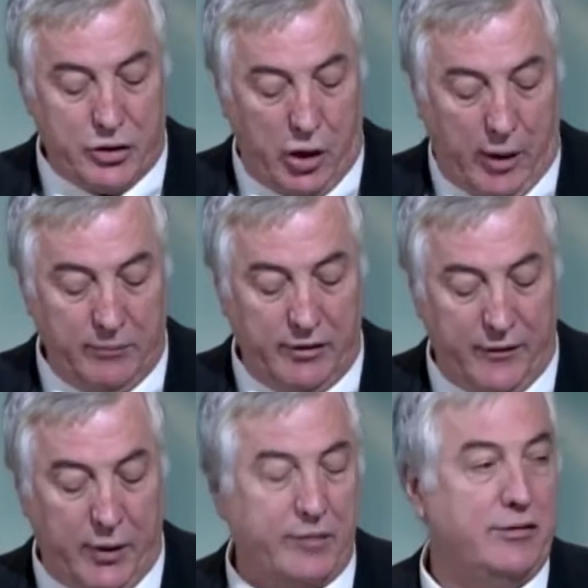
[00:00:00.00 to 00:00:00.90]
the
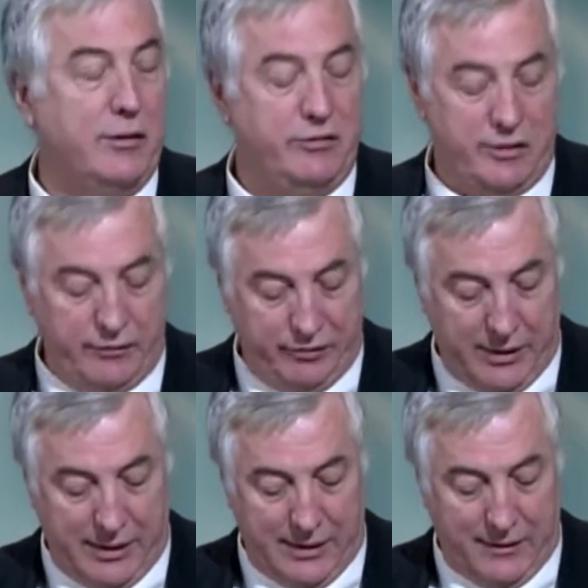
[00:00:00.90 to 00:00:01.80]
terms of their
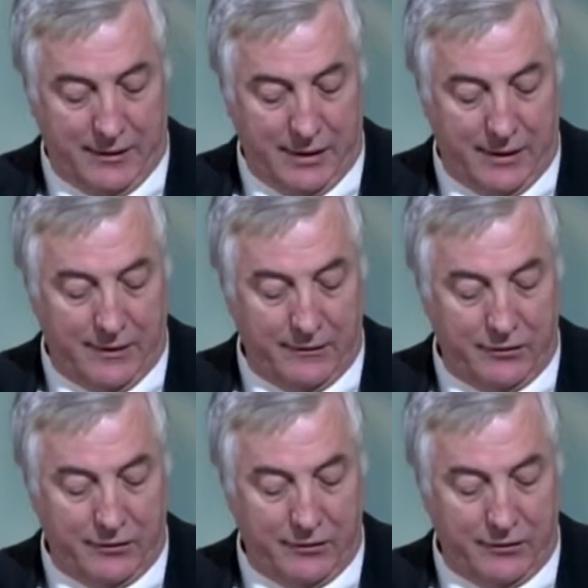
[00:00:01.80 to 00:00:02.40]
exclusive, uh, uh,